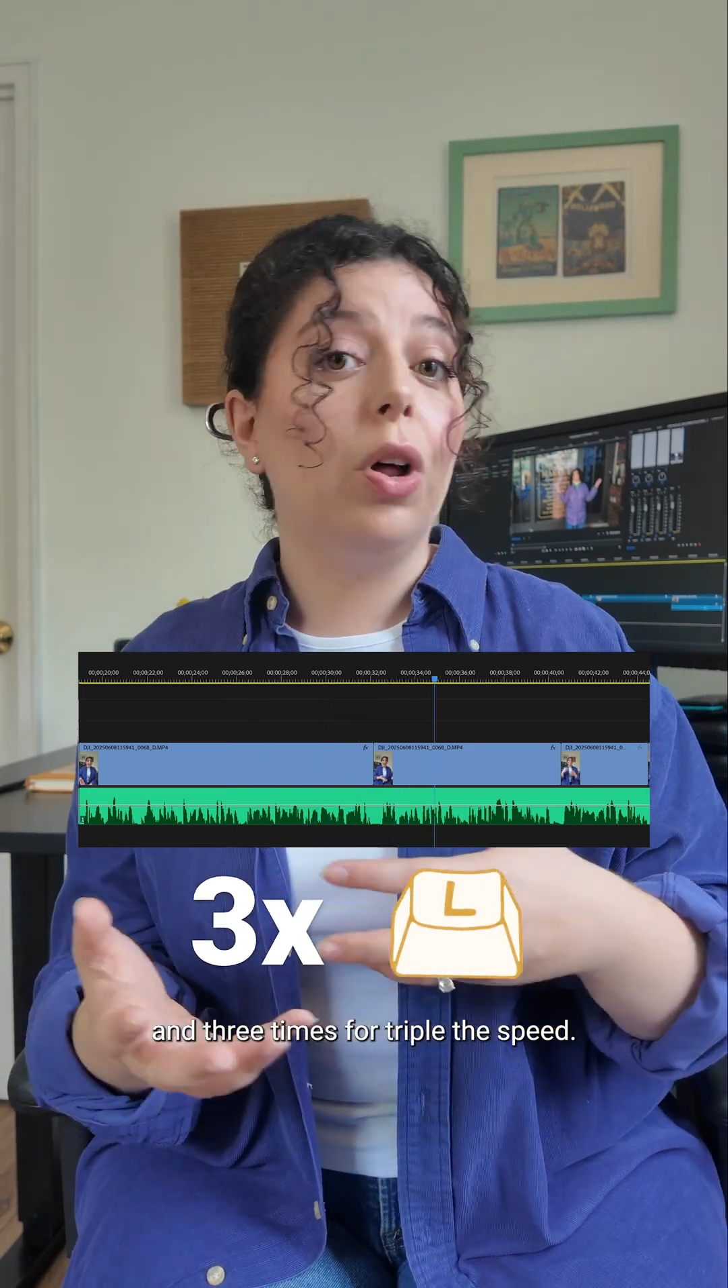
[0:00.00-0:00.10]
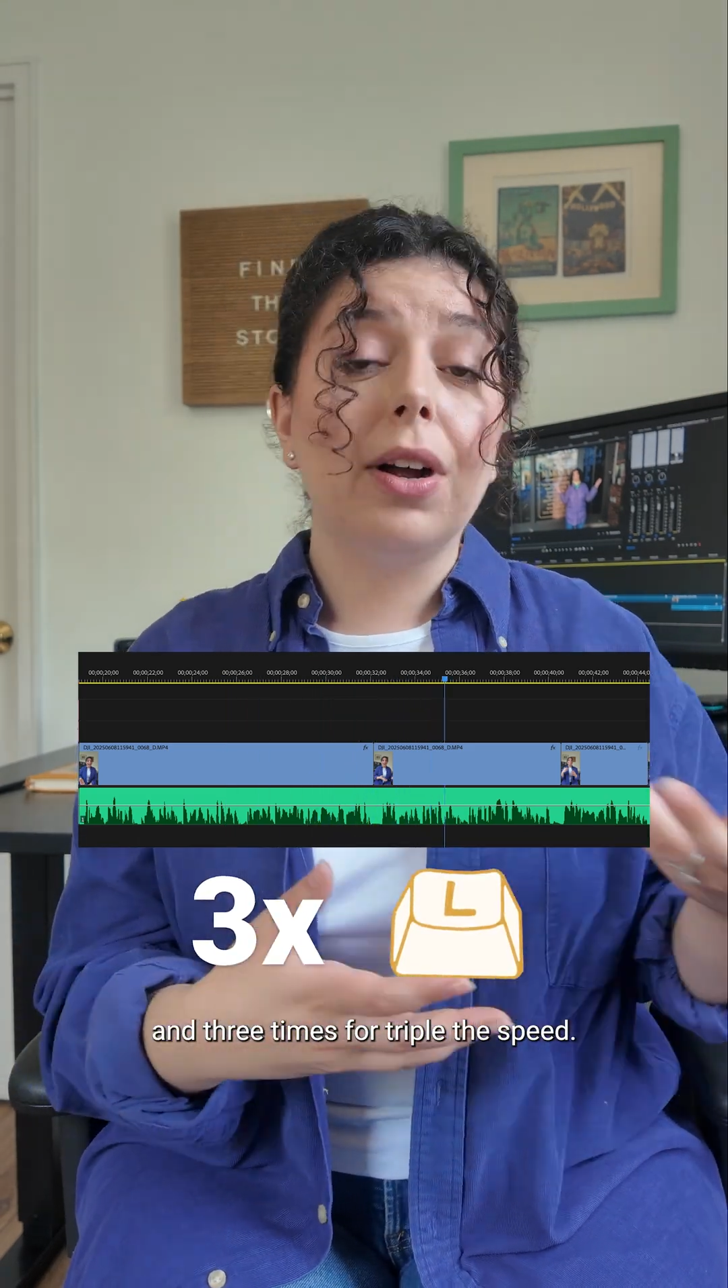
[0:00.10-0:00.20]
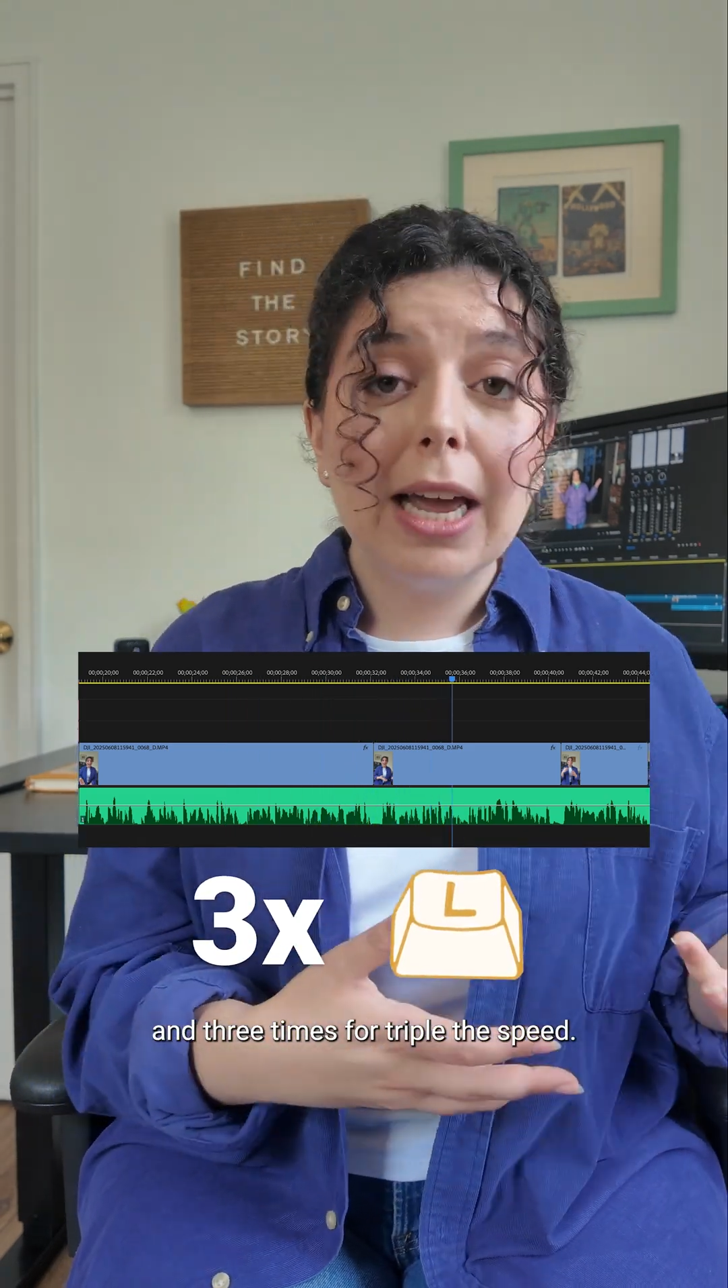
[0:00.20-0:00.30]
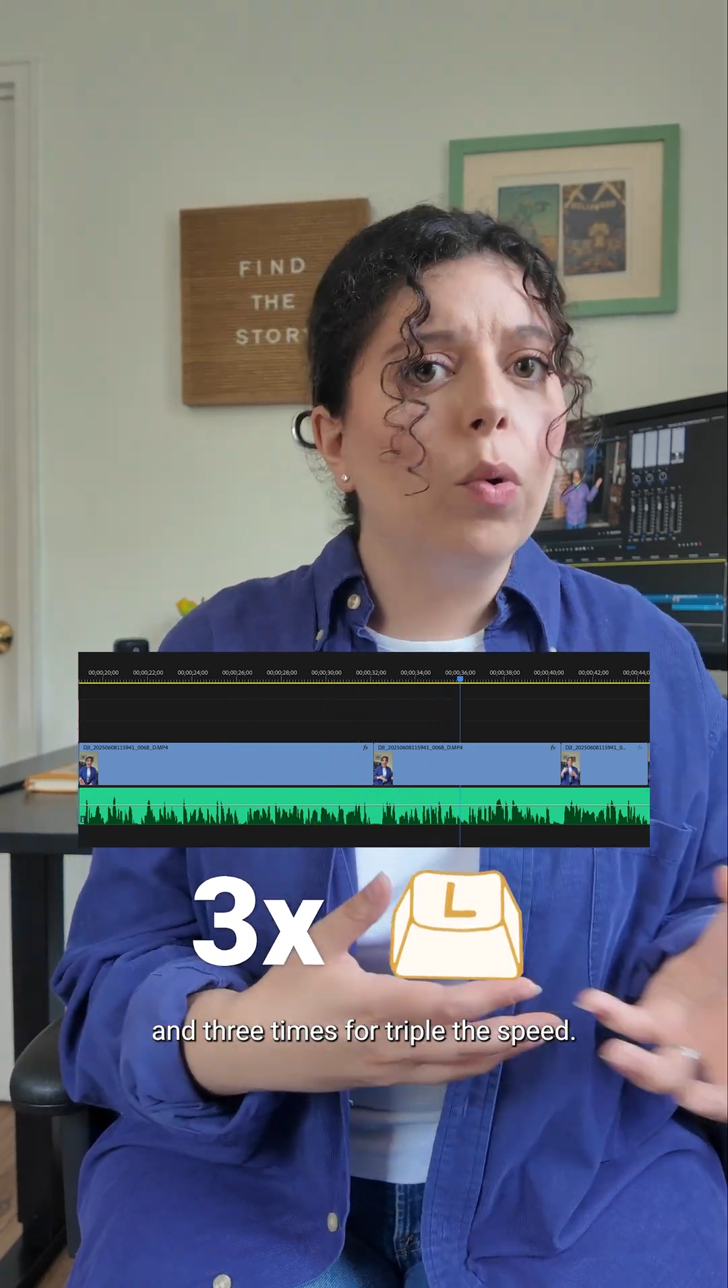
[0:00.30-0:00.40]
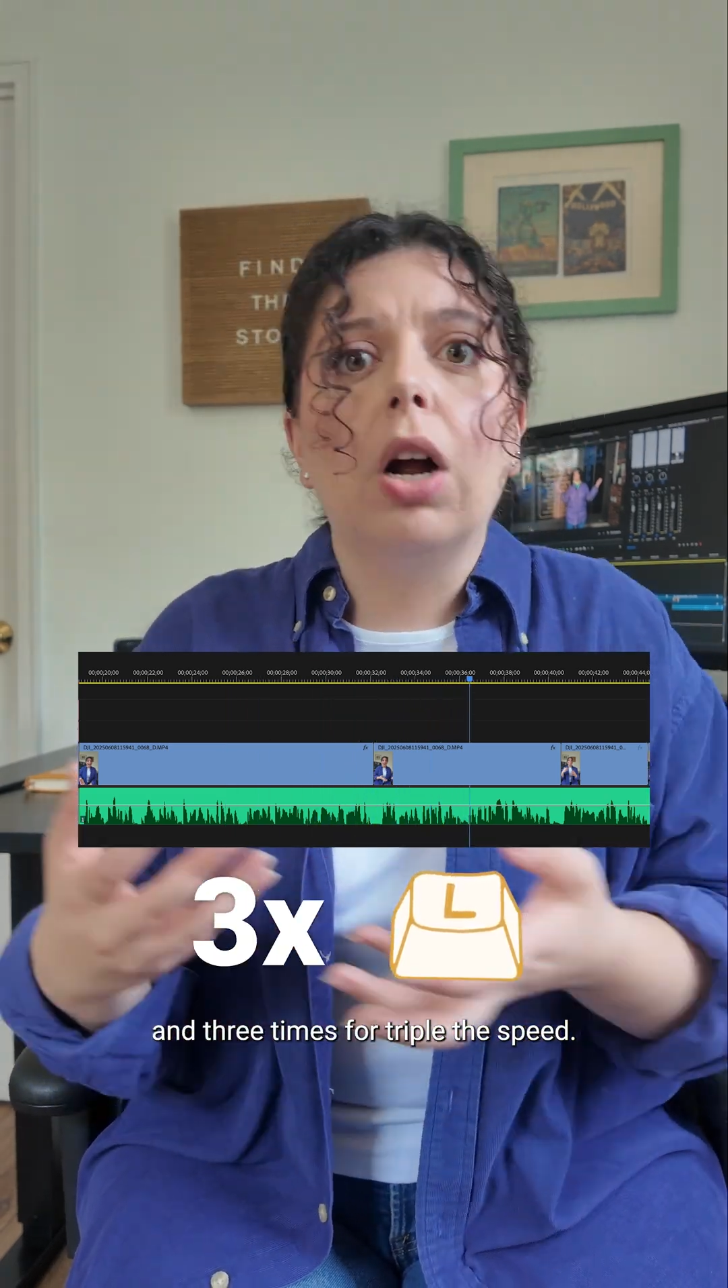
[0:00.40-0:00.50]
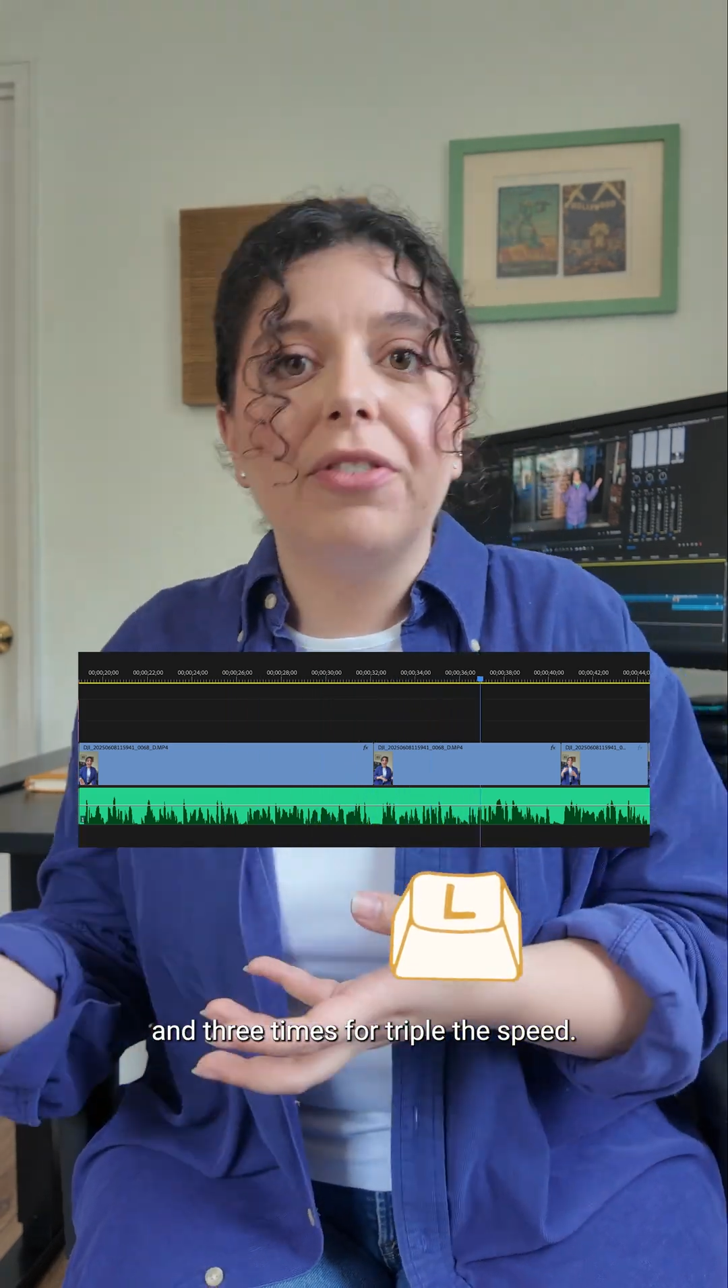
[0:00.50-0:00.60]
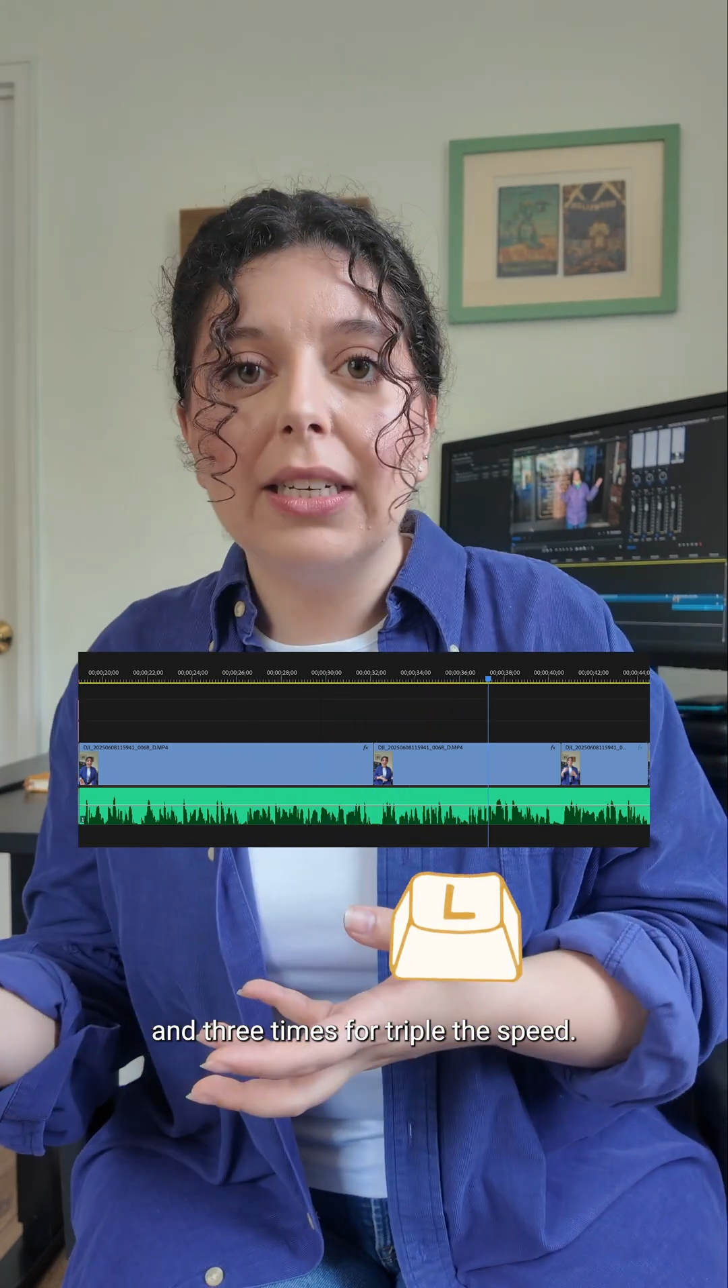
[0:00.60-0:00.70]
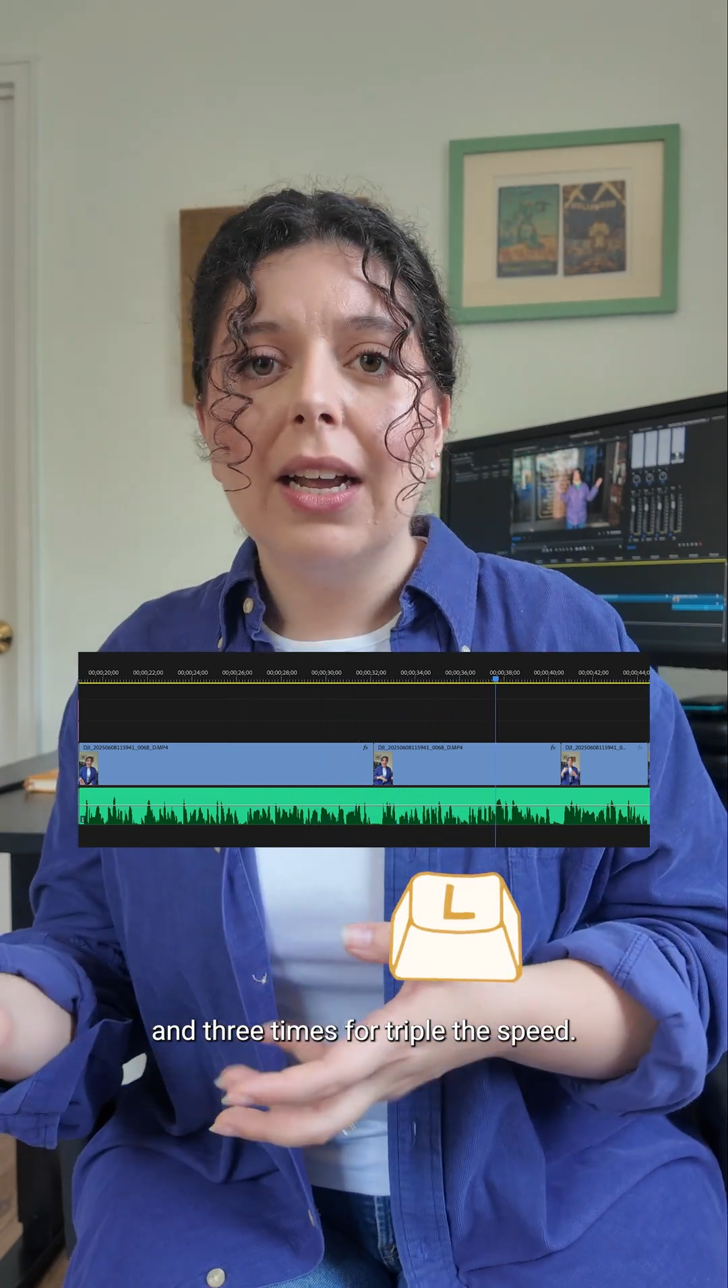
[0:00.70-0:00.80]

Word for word: the speed.